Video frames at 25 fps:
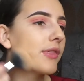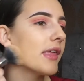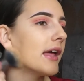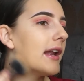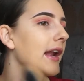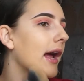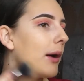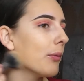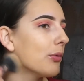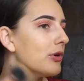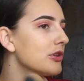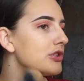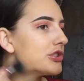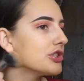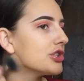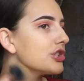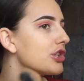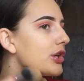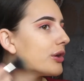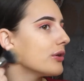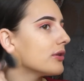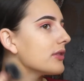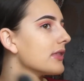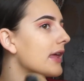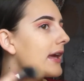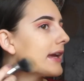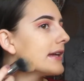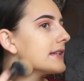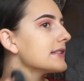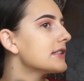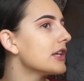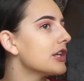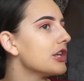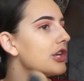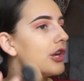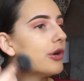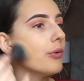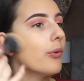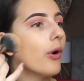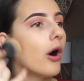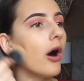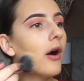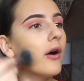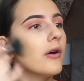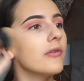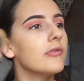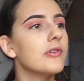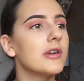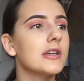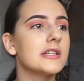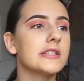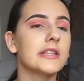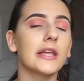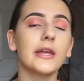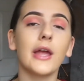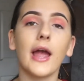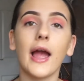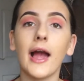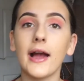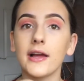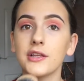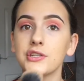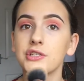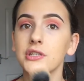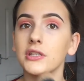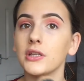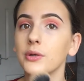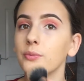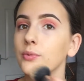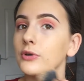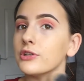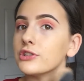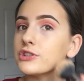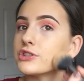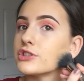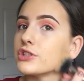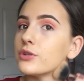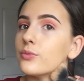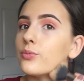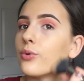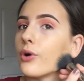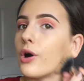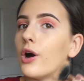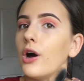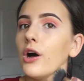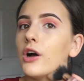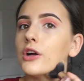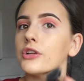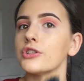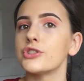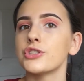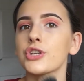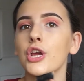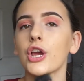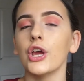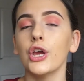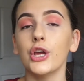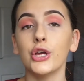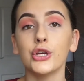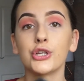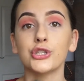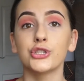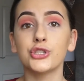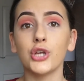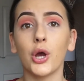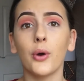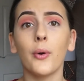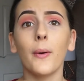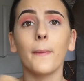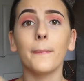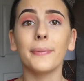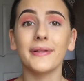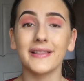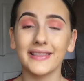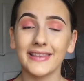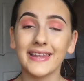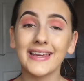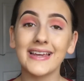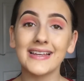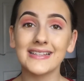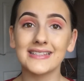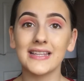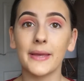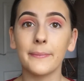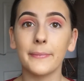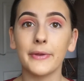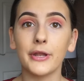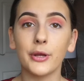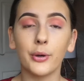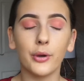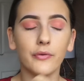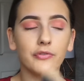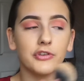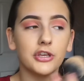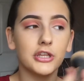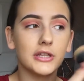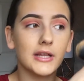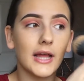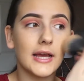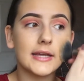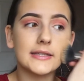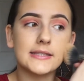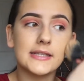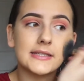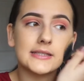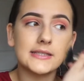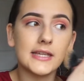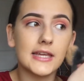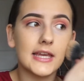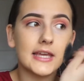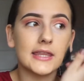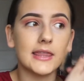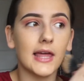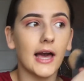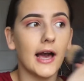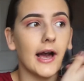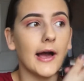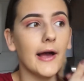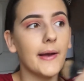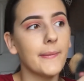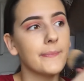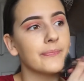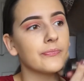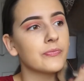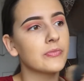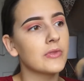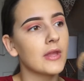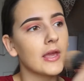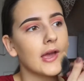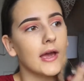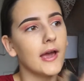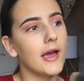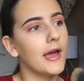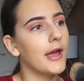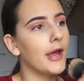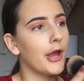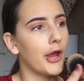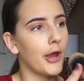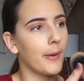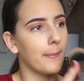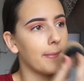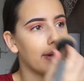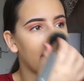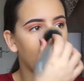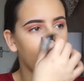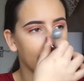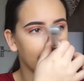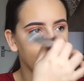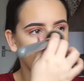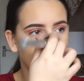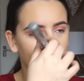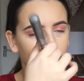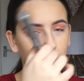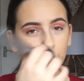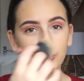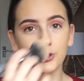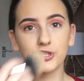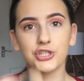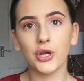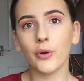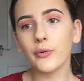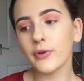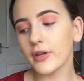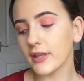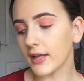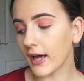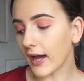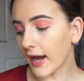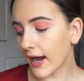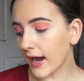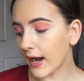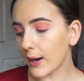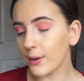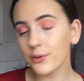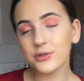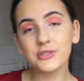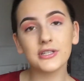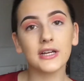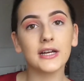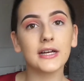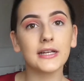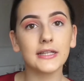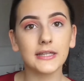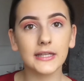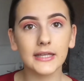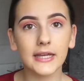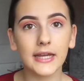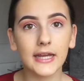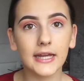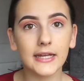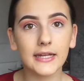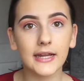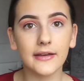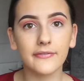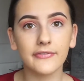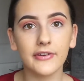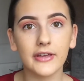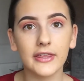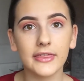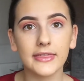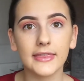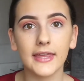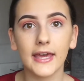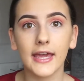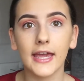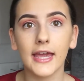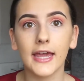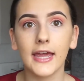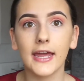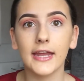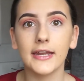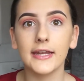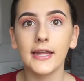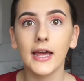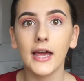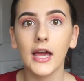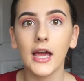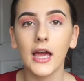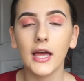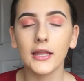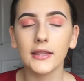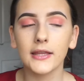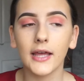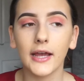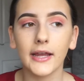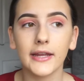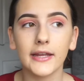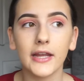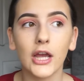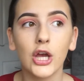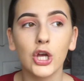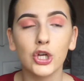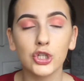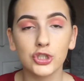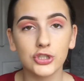then I want to do things that you obviously actually want to watch. So please let me know if you'd like to see that. And I could show you, like, how to clean everything. Like,